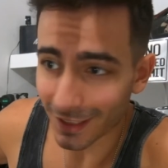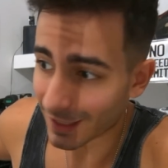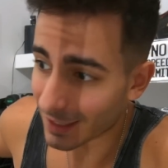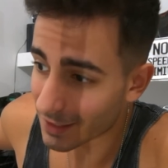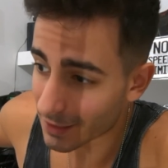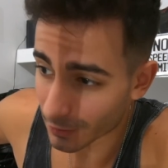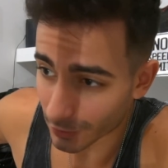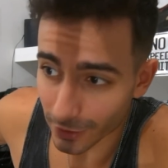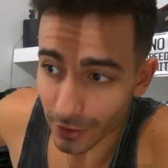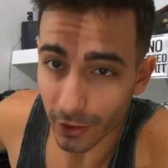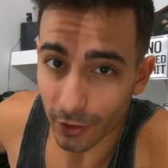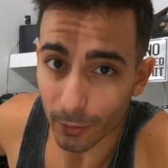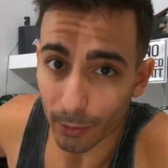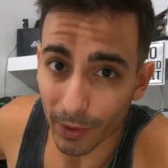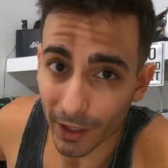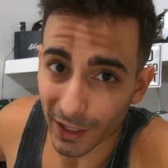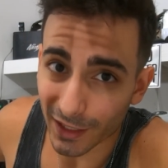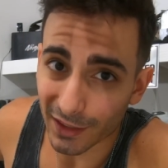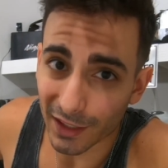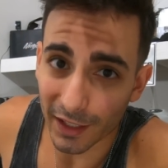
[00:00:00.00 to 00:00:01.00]
is a leader
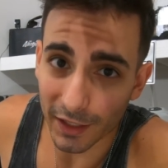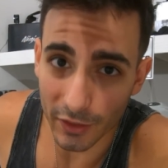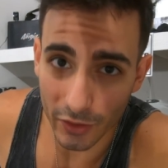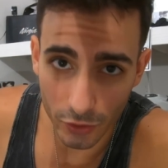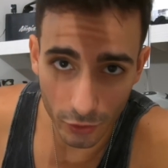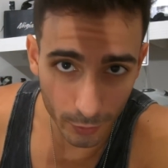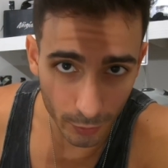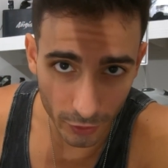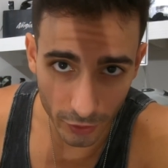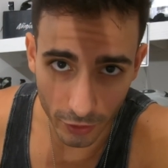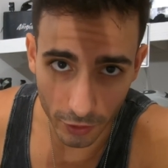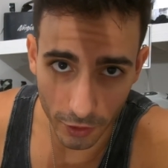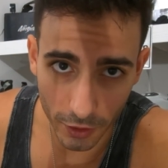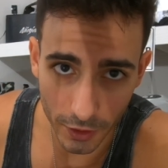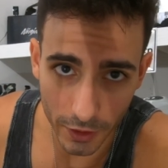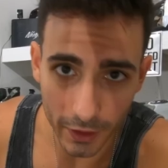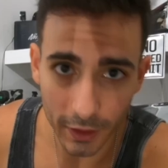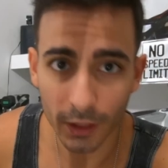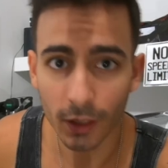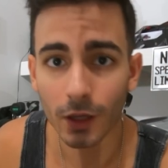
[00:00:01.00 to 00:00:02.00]
bike that is
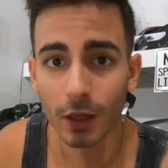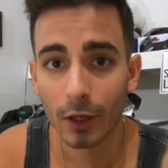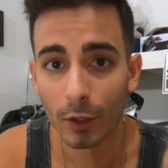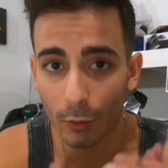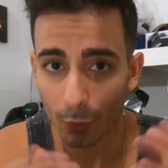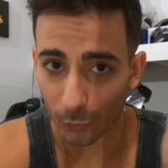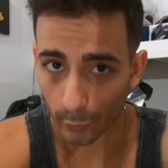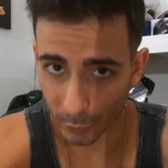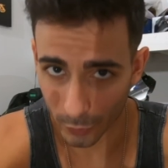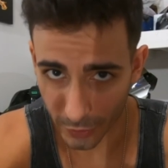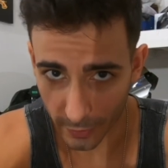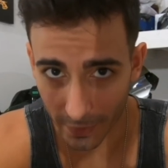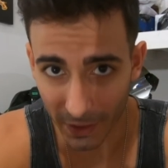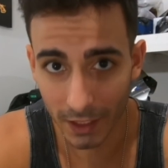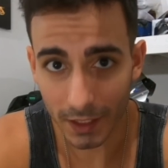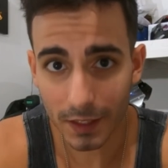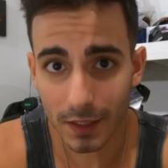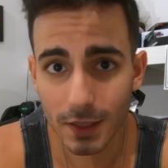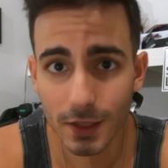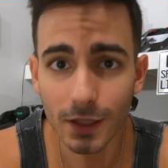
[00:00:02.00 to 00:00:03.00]
supercharged, which
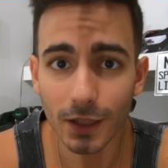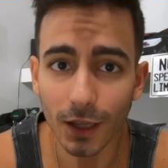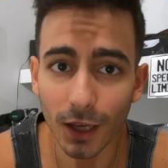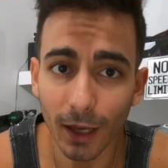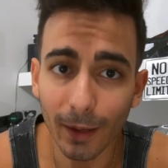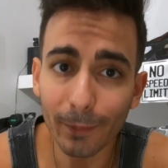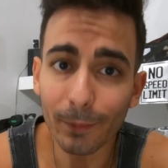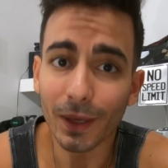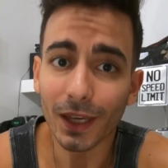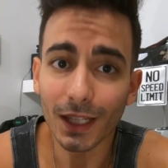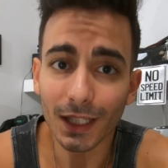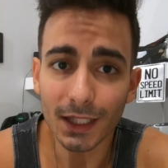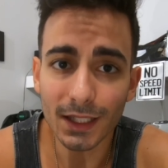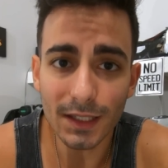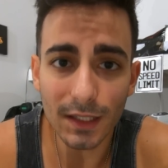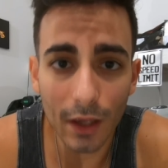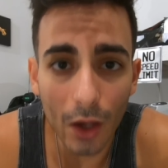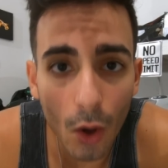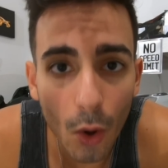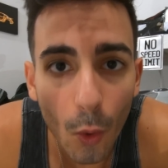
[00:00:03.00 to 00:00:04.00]
means it
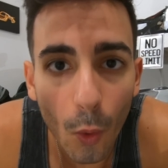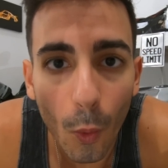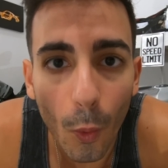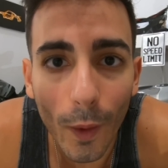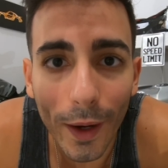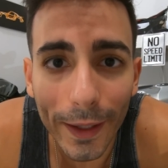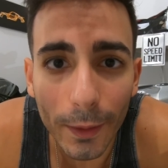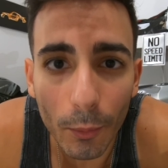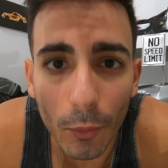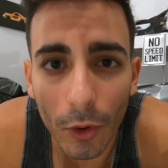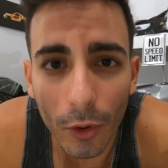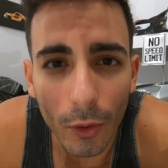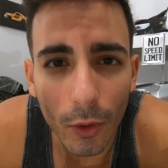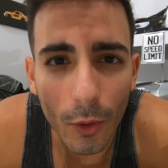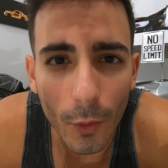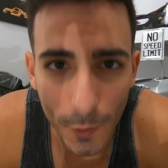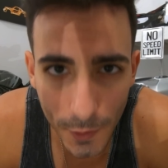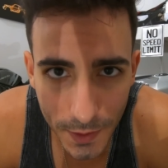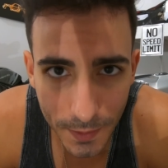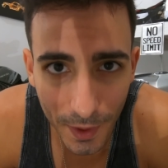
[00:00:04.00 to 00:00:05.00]
makes way more
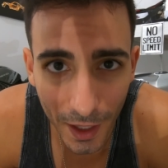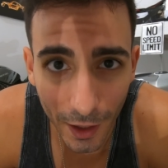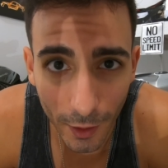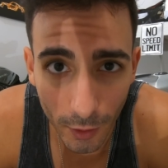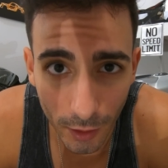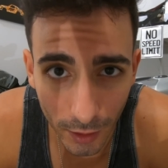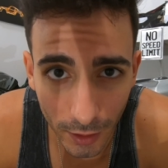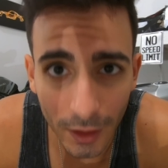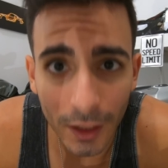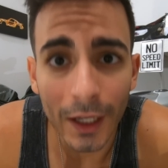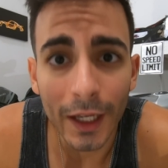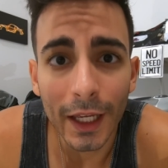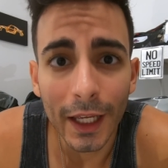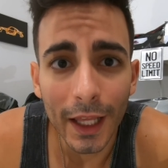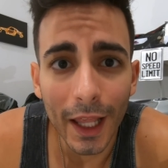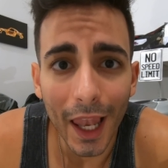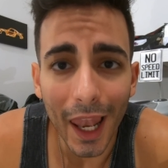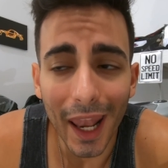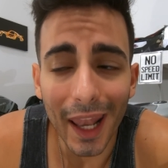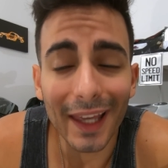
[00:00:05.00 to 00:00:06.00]
horsepower,
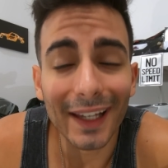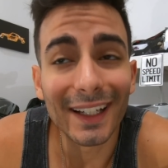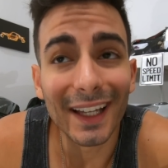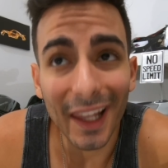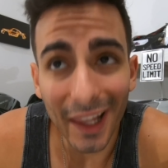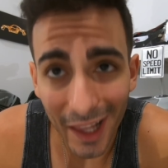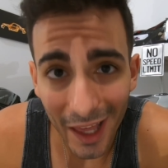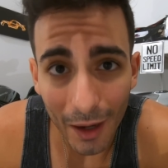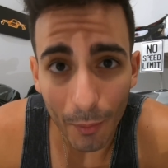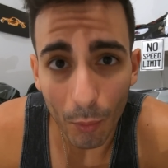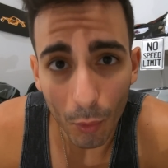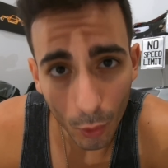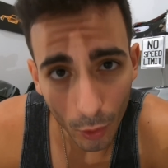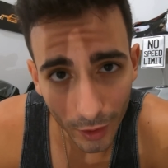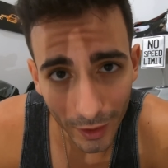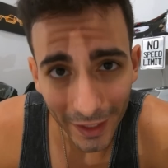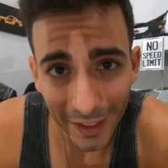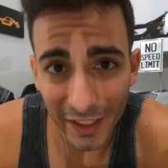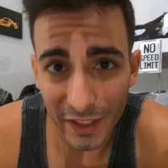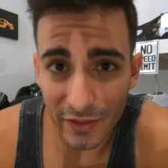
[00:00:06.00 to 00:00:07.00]
like a lot more,
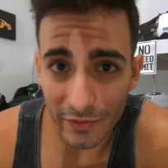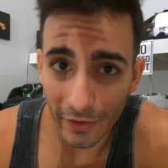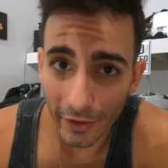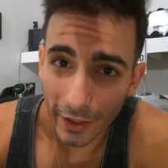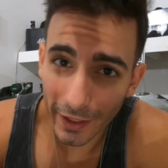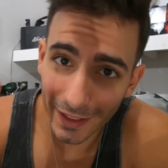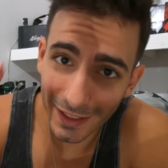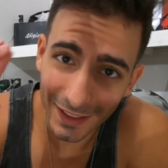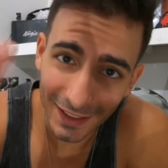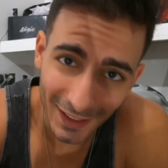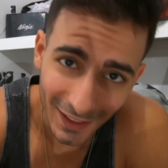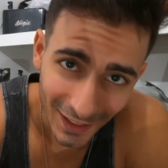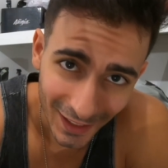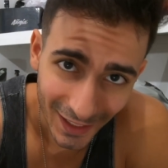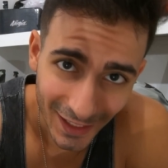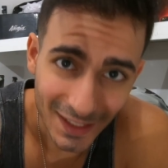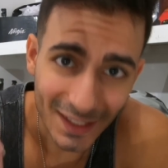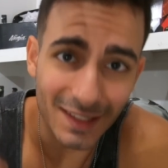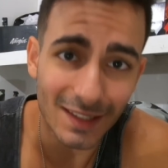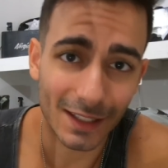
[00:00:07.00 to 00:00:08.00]
and it's very
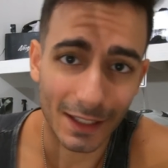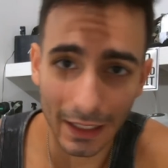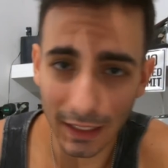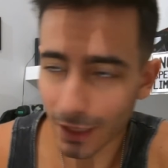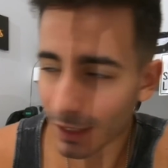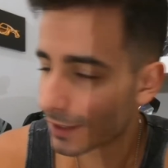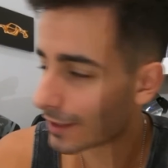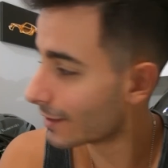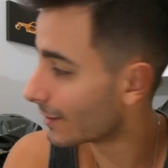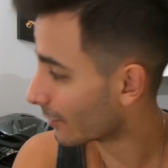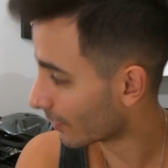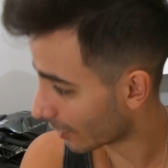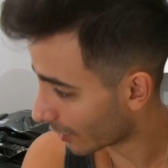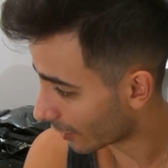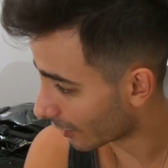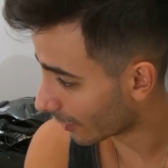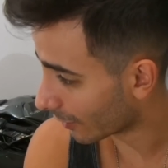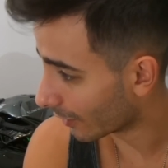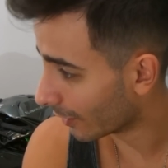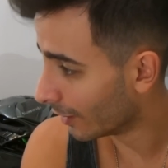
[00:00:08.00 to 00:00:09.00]
instant.
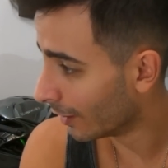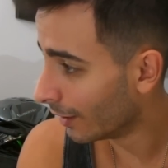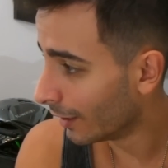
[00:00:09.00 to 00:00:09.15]
So